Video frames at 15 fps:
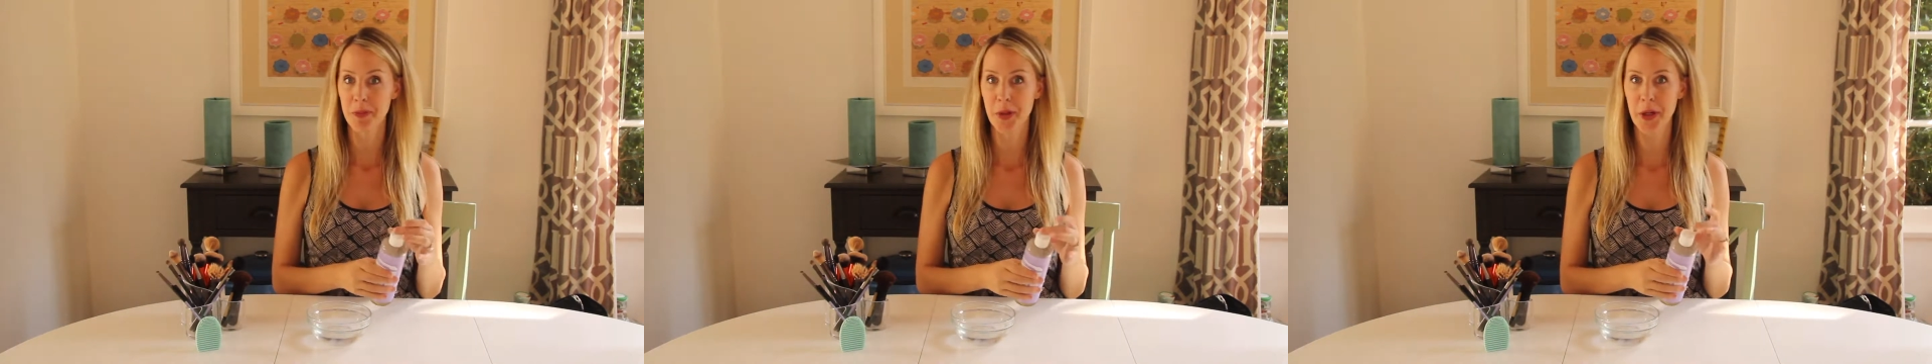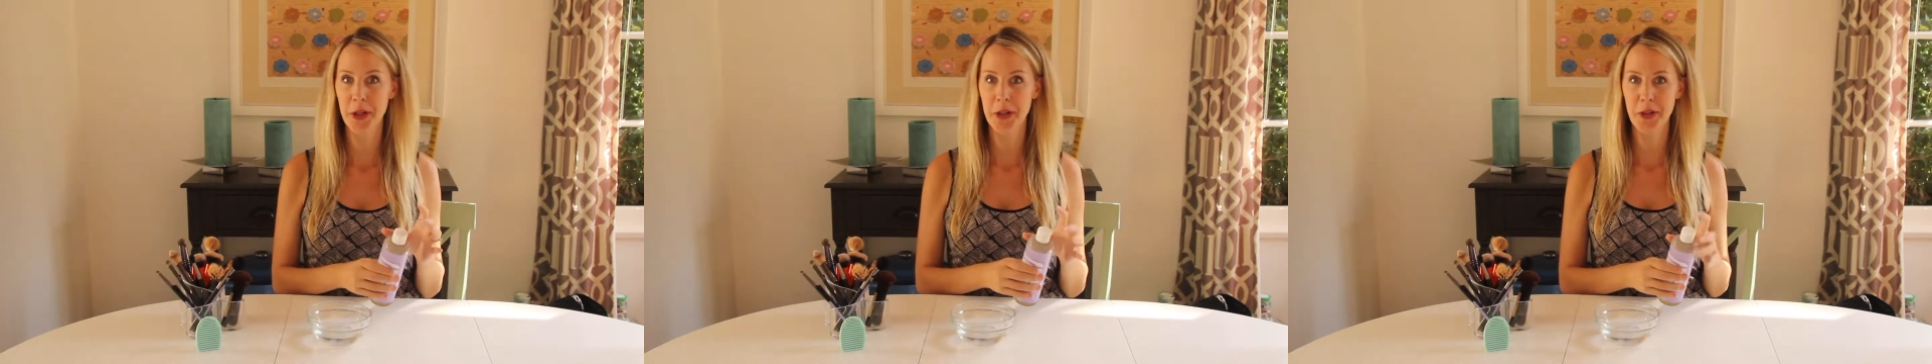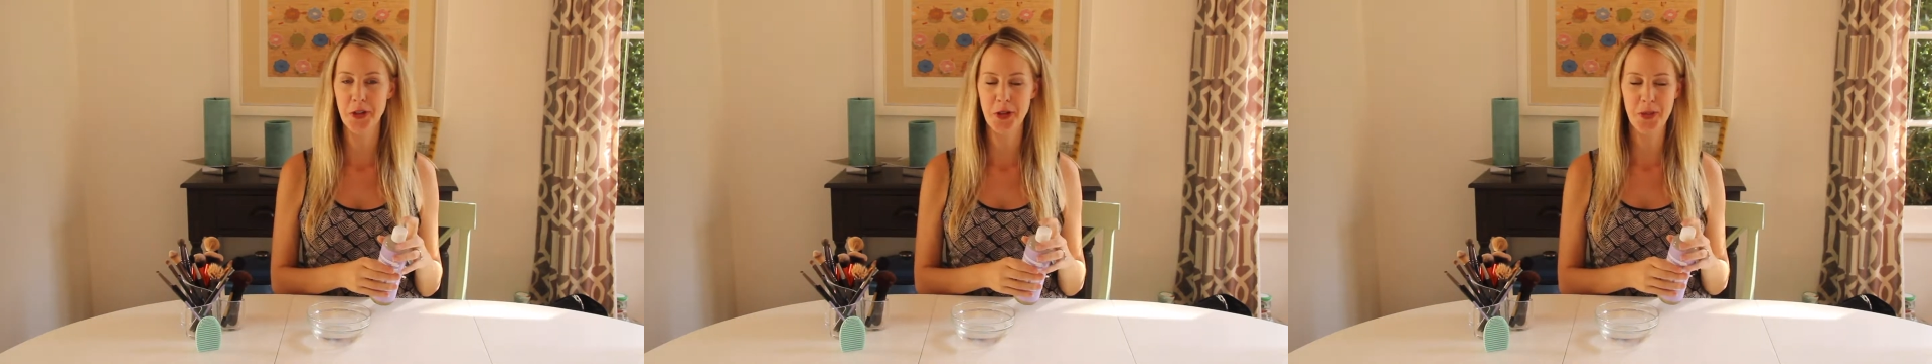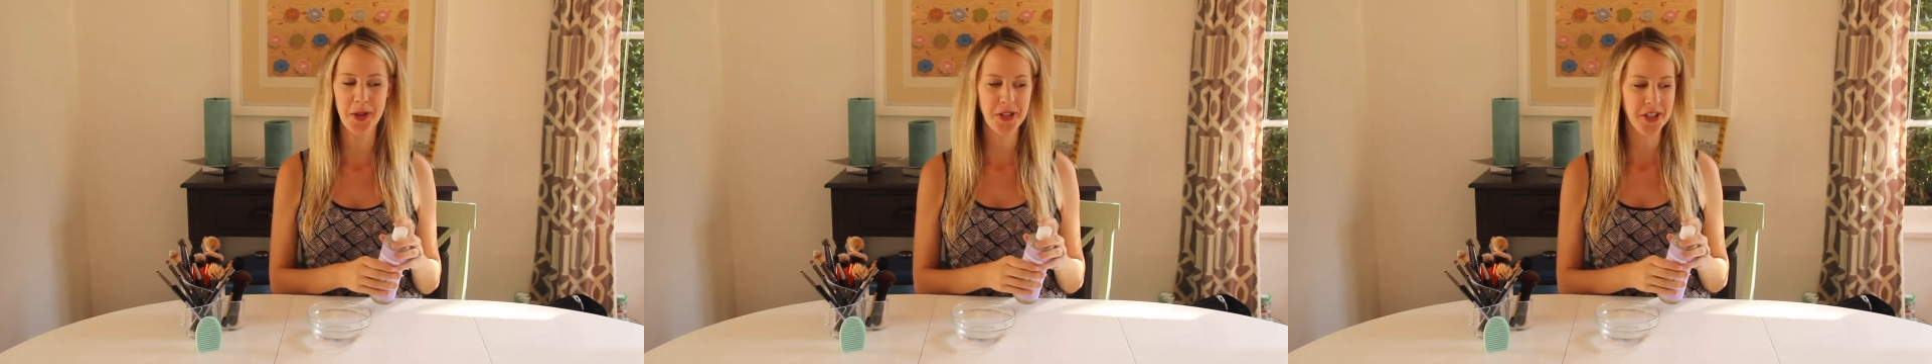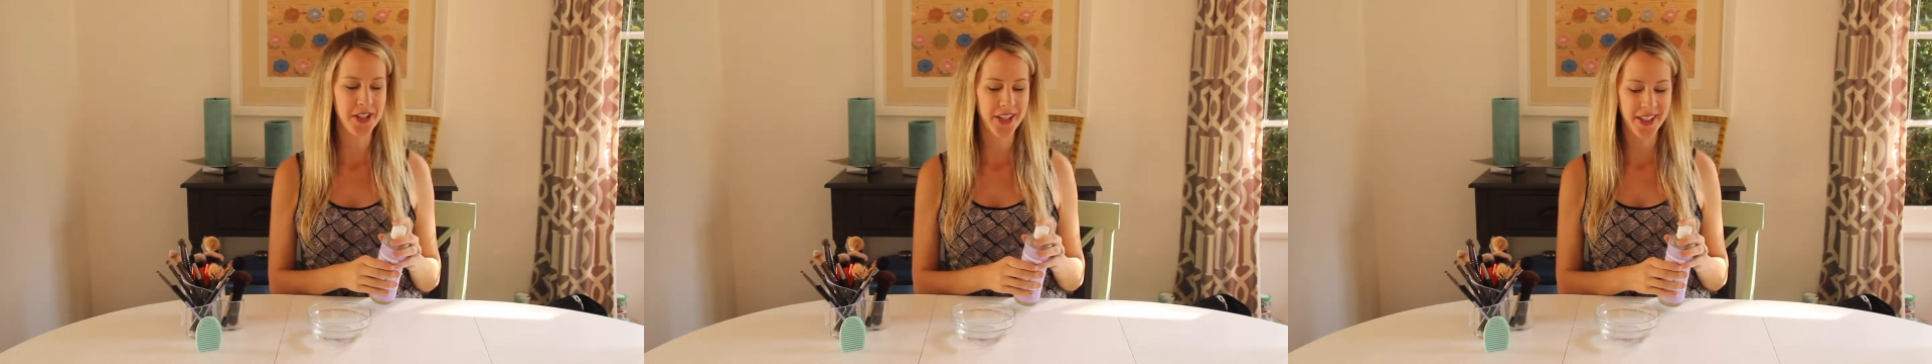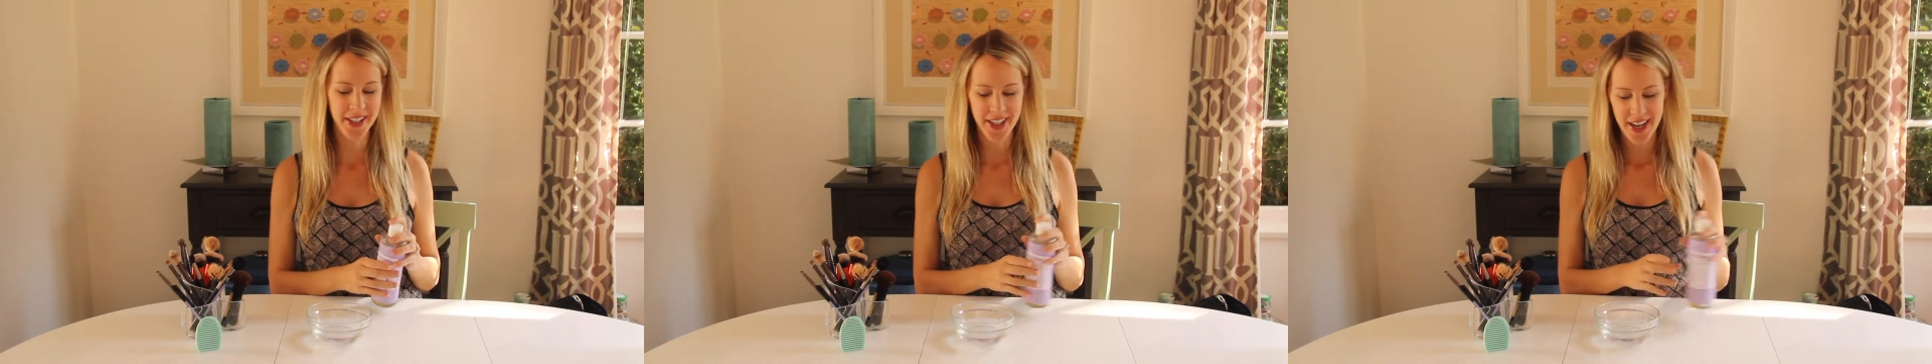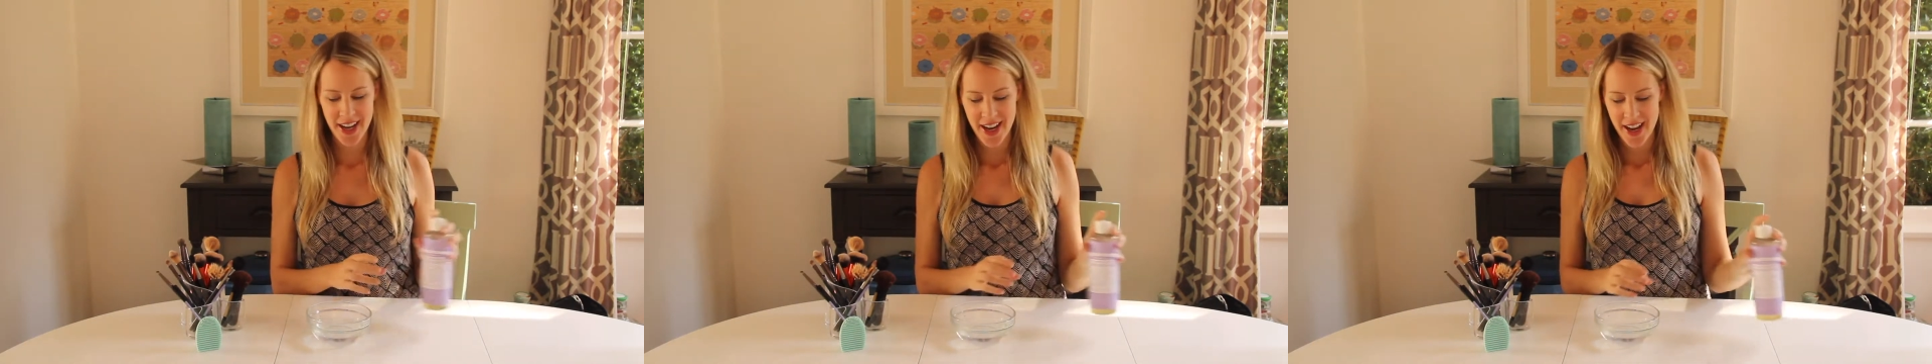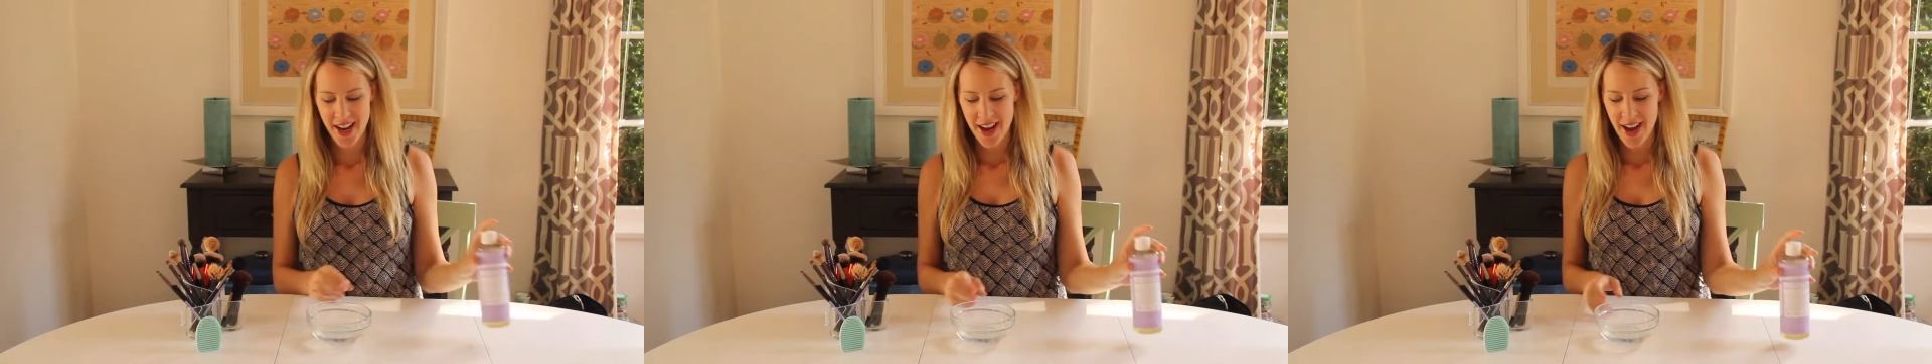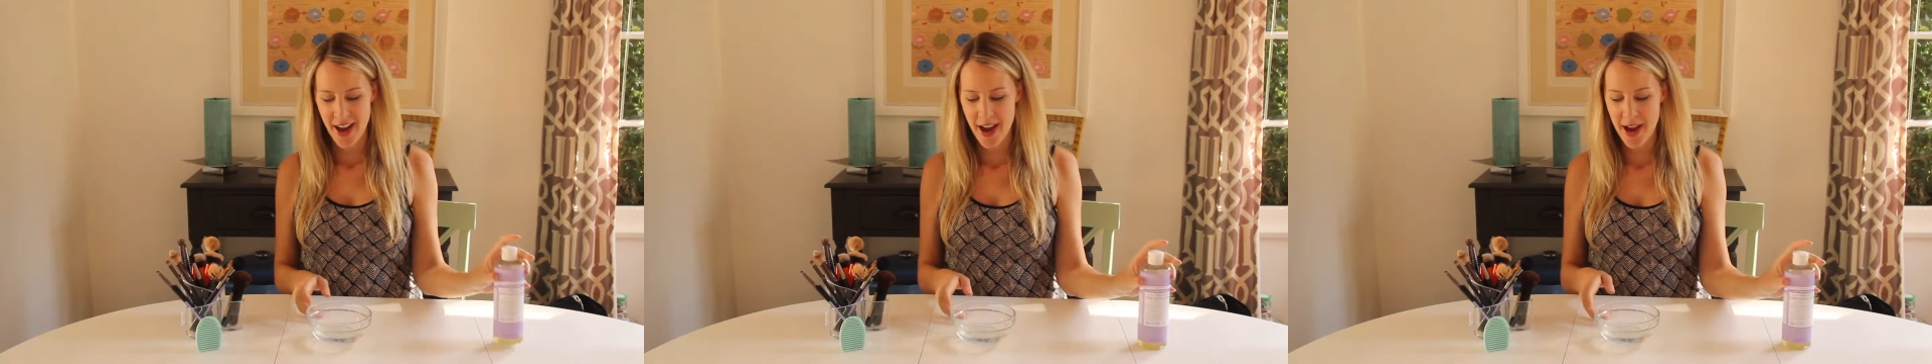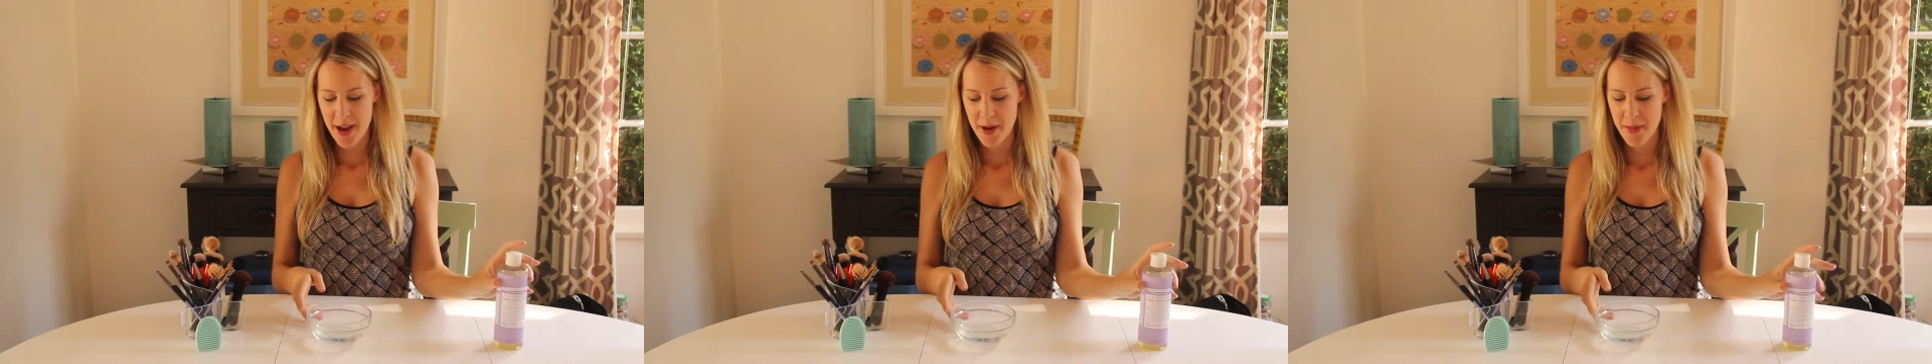A little too much in there.
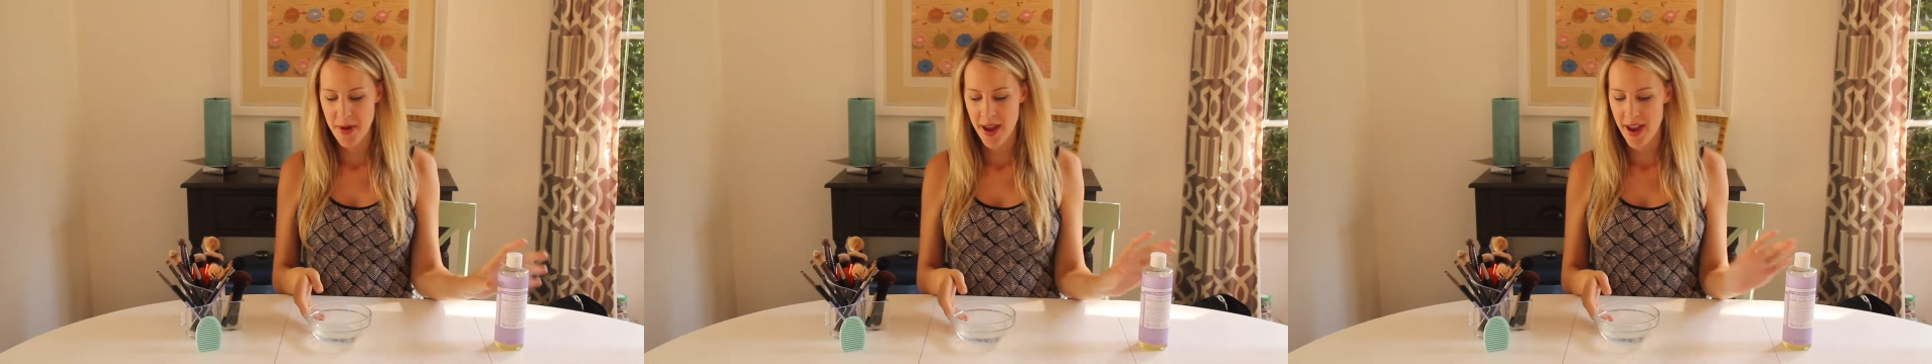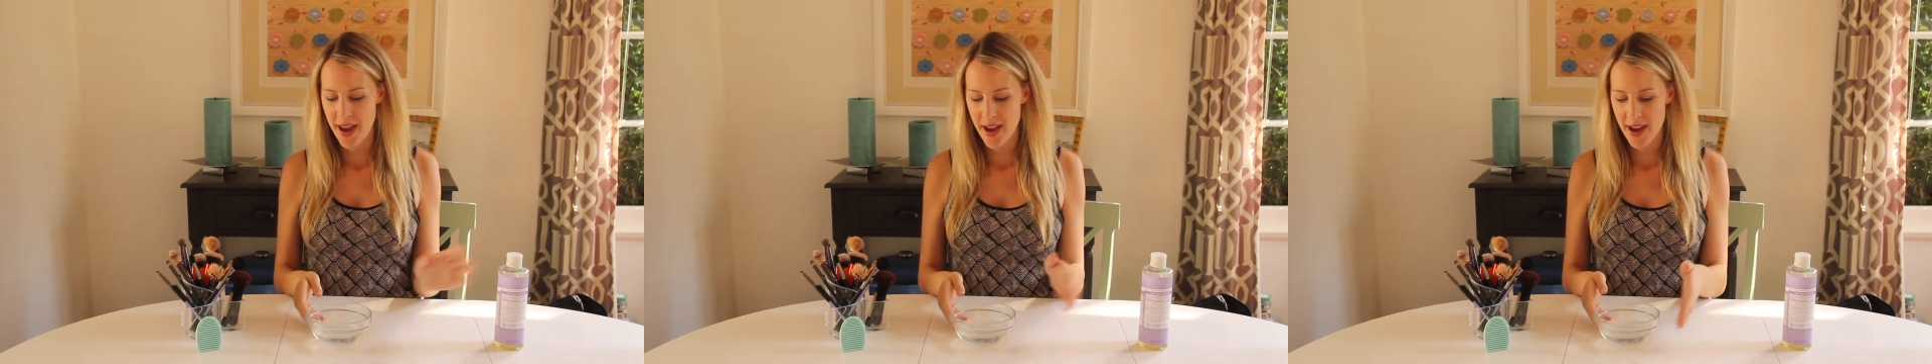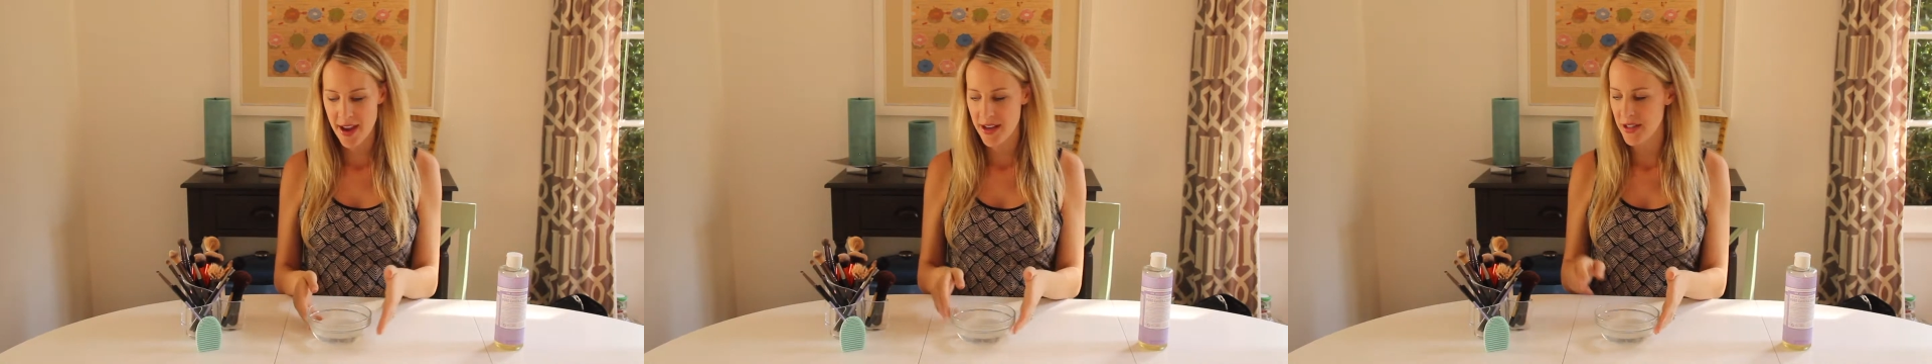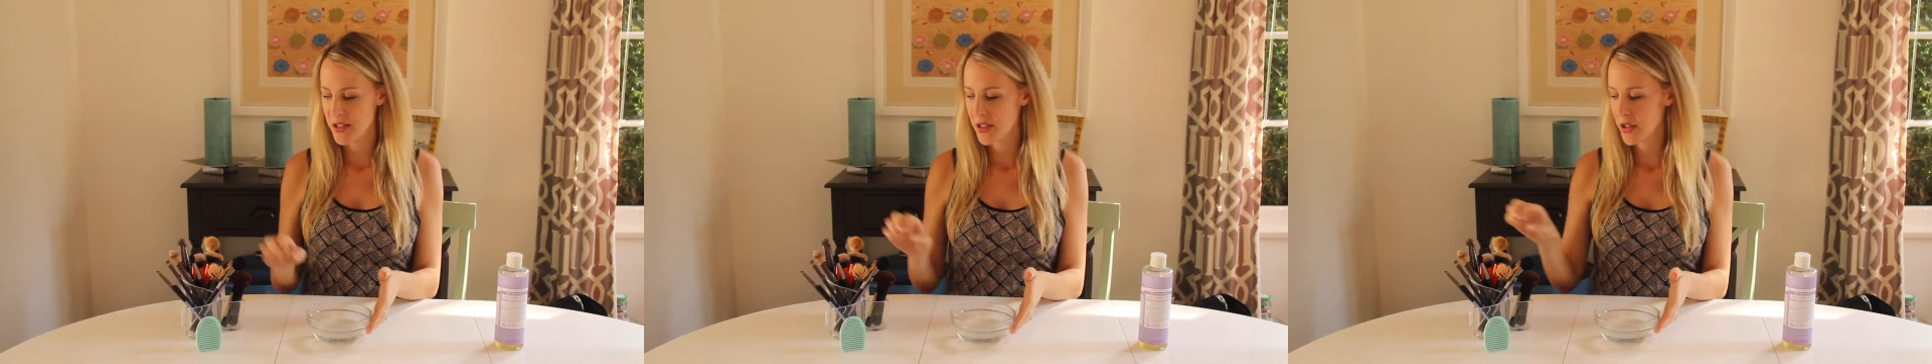And